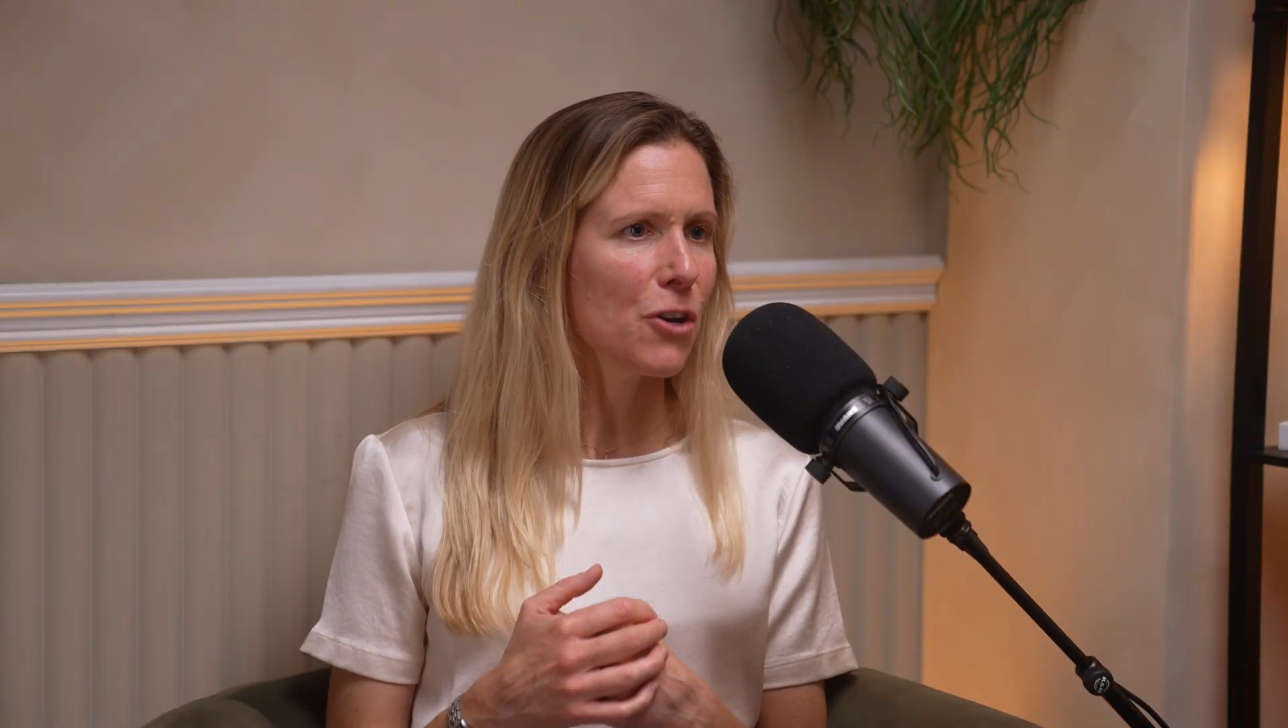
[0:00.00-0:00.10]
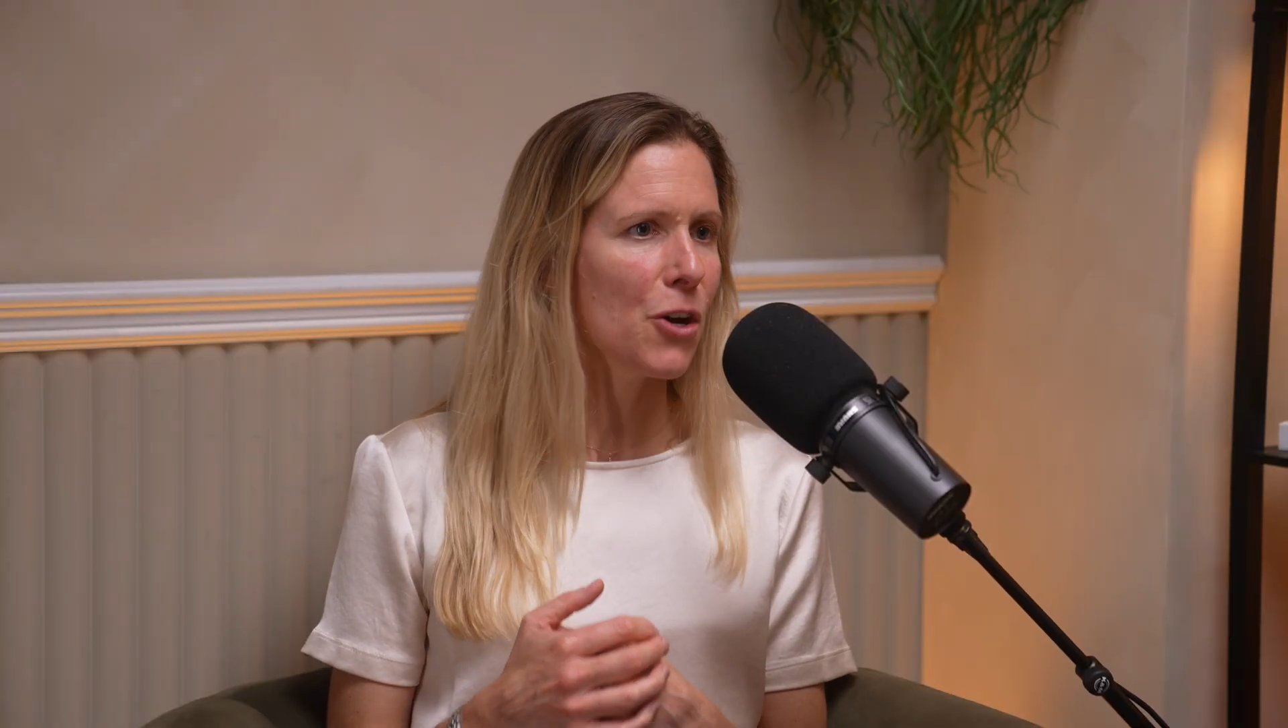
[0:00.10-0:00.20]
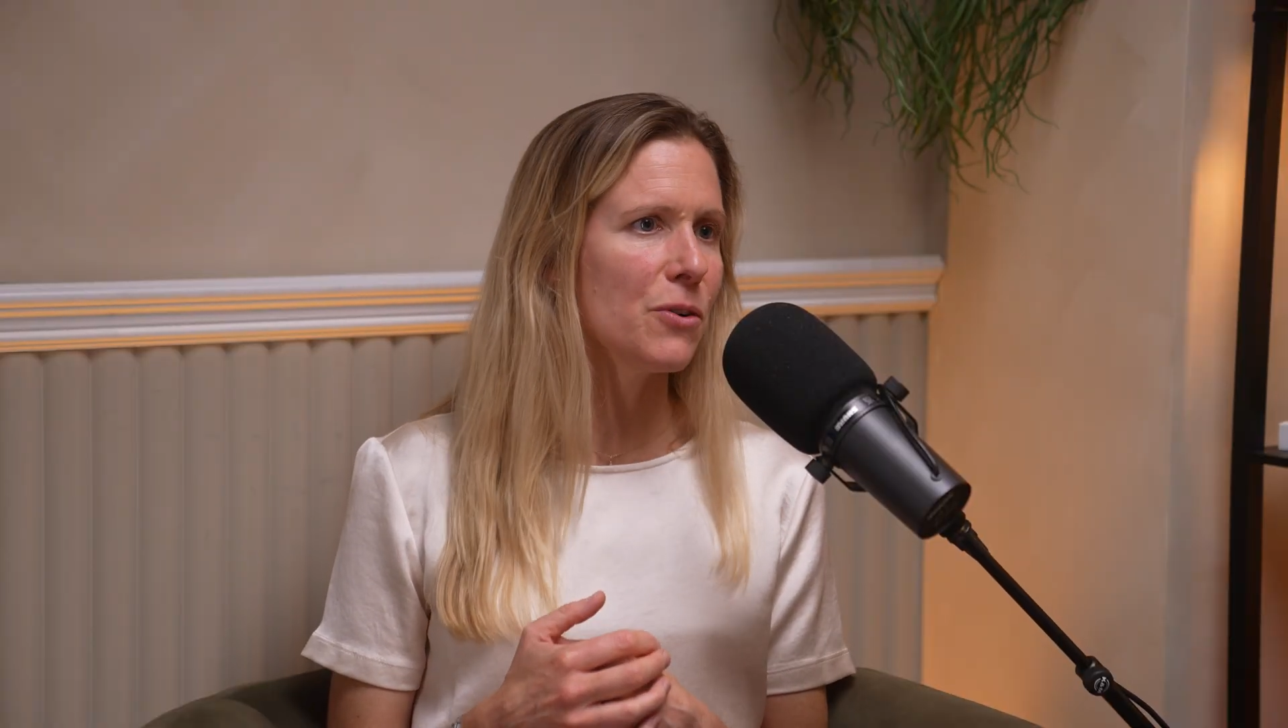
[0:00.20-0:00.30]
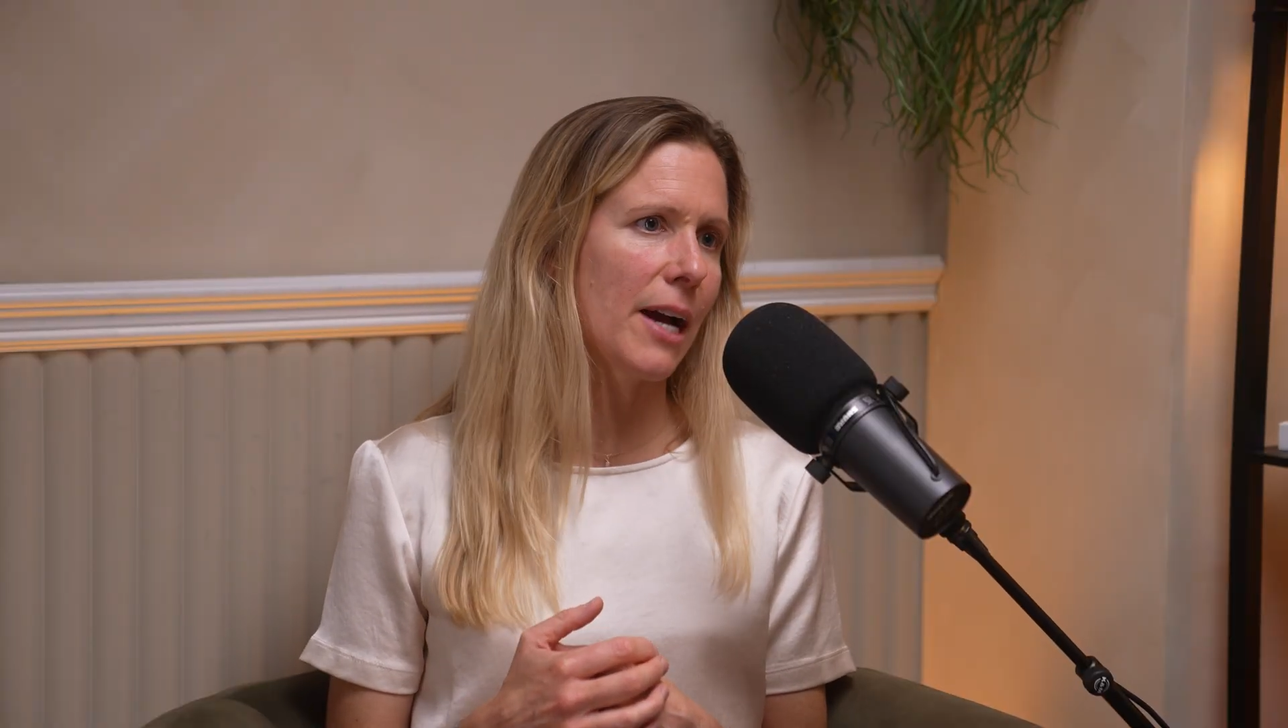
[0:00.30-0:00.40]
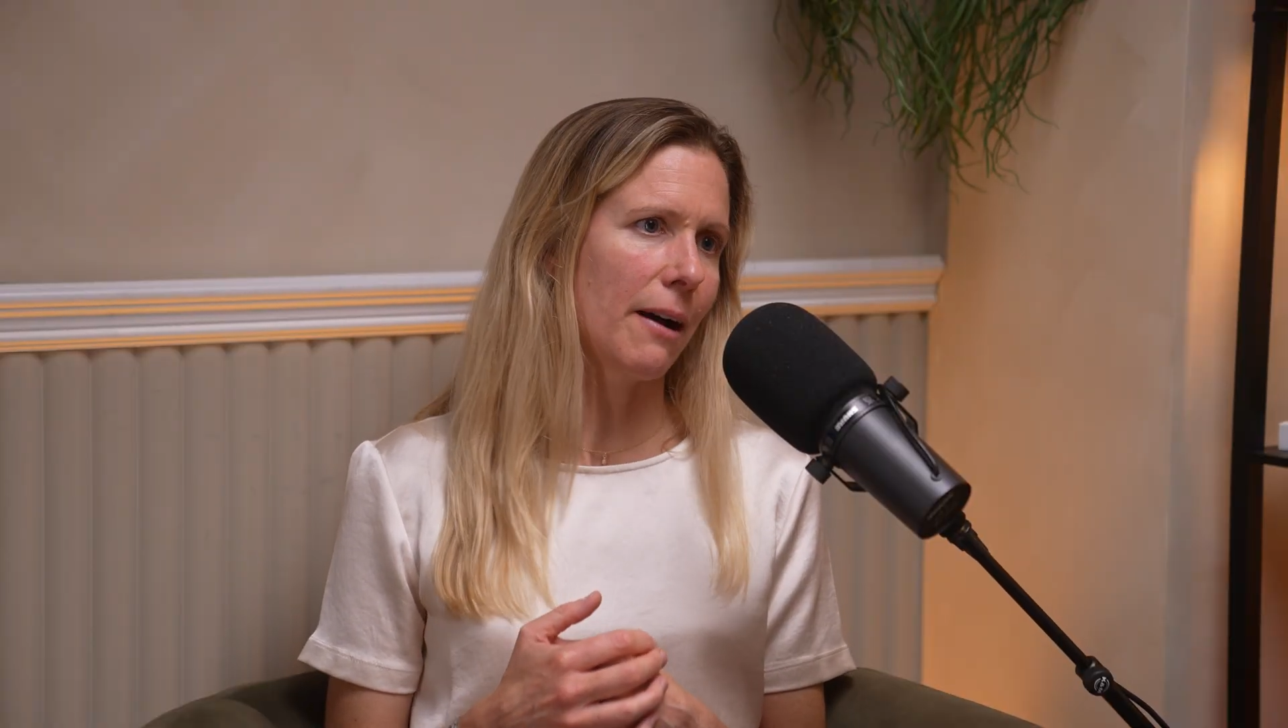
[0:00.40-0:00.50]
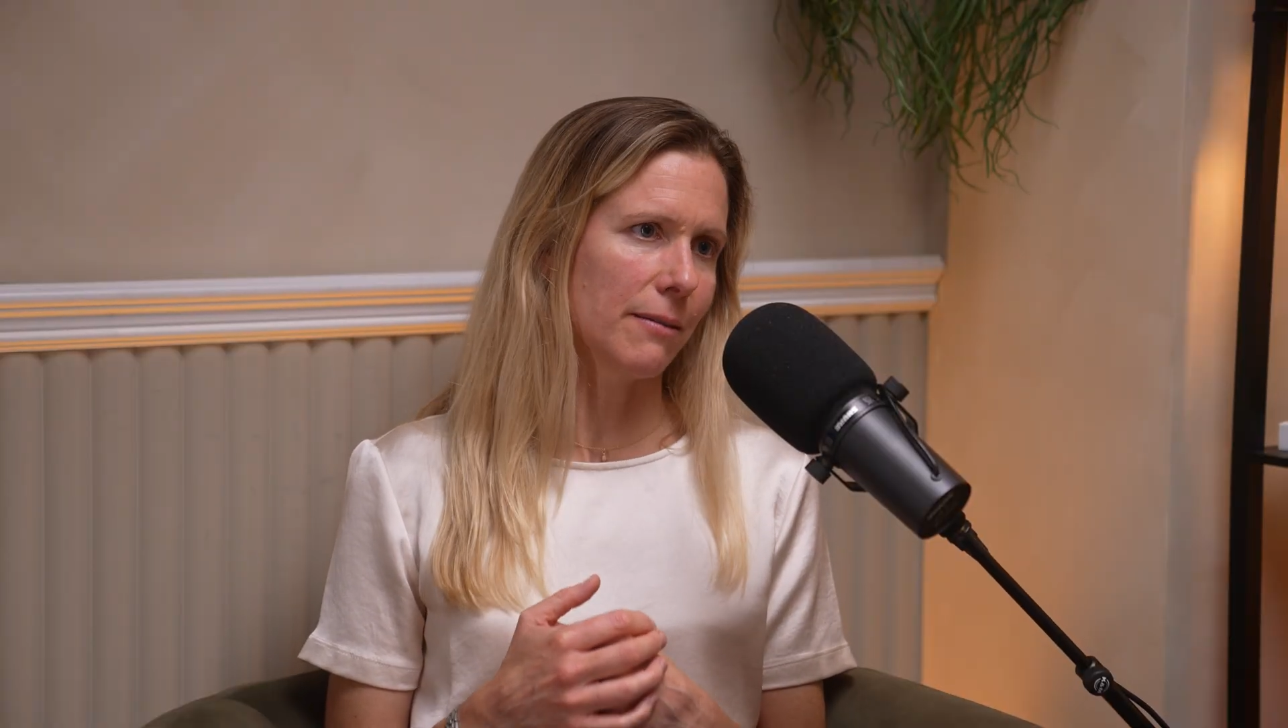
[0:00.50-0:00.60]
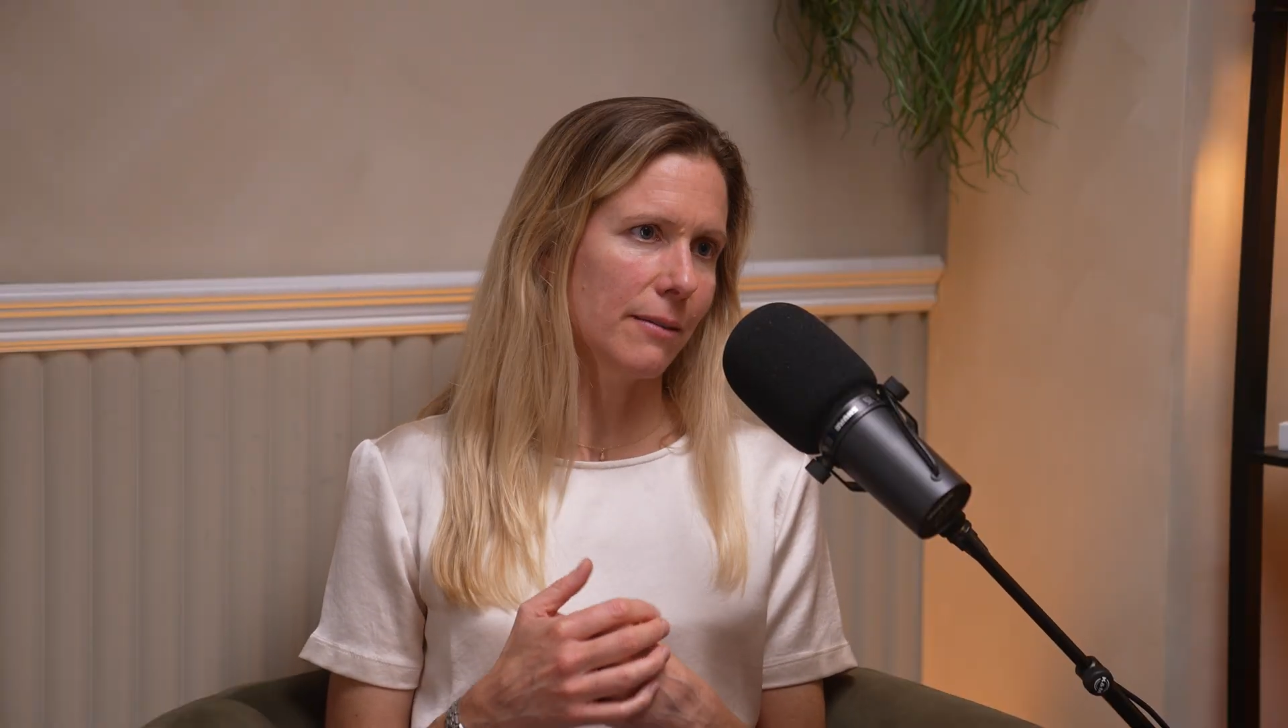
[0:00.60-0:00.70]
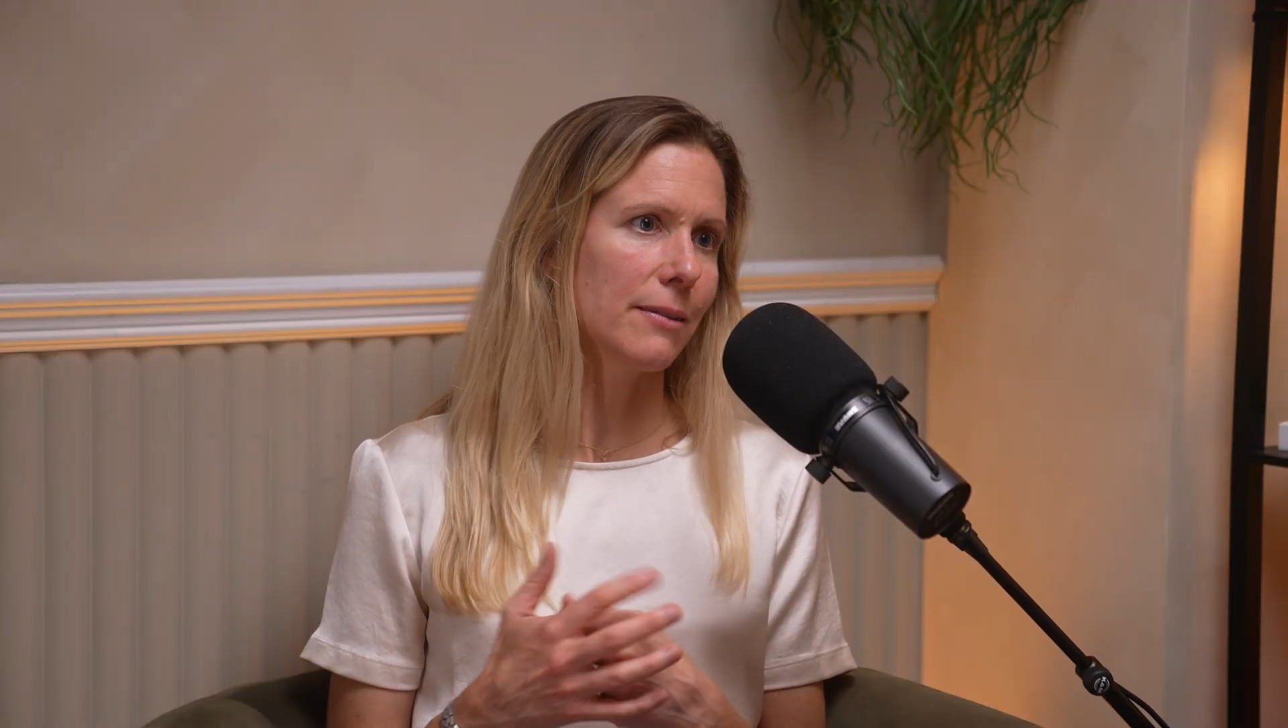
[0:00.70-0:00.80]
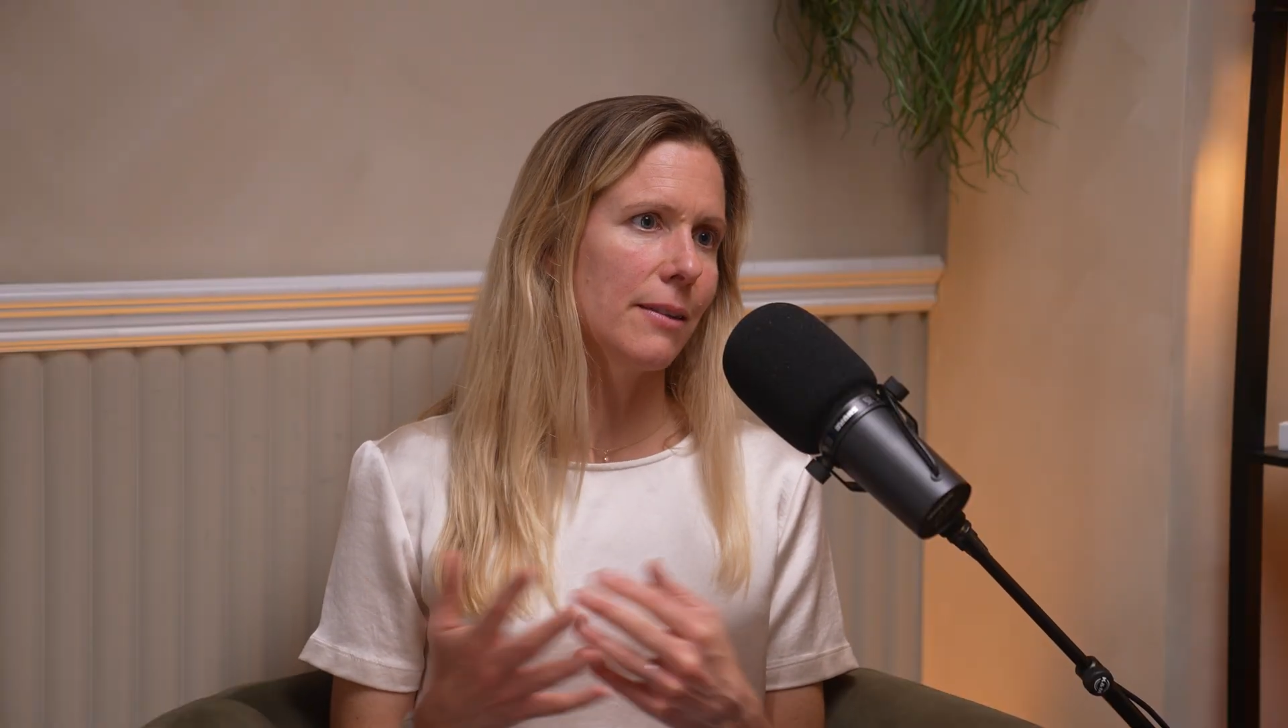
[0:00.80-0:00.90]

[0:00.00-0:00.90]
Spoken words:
no doubt